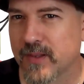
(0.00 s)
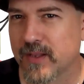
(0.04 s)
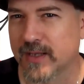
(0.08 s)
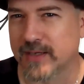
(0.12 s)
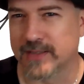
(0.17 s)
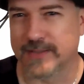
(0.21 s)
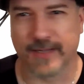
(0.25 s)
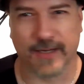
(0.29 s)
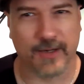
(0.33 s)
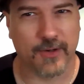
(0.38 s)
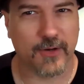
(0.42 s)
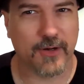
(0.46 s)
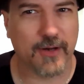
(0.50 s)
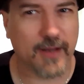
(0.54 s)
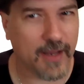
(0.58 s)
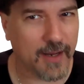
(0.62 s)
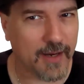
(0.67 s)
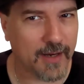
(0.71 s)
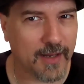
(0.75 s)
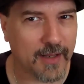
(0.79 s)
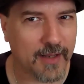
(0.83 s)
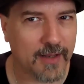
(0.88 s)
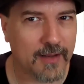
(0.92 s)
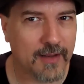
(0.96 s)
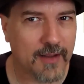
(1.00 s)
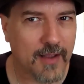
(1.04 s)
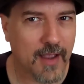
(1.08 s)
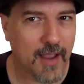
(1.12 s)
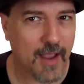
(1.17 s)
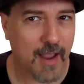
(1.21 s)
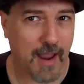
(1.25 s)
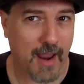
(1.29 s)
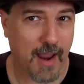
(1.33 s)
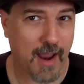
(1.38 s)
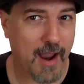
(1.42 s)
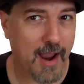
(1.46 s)
interrogating
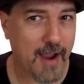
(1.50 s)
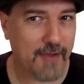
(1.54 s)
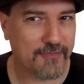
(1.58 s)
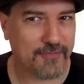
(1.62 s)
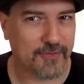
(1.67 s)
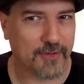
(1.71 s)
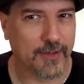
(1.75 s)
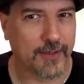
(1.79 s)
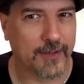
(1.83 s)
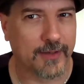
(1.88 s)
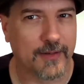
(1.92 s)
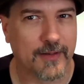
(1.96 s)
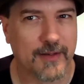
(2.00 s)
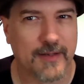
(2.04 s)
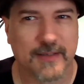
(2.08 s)
halfling,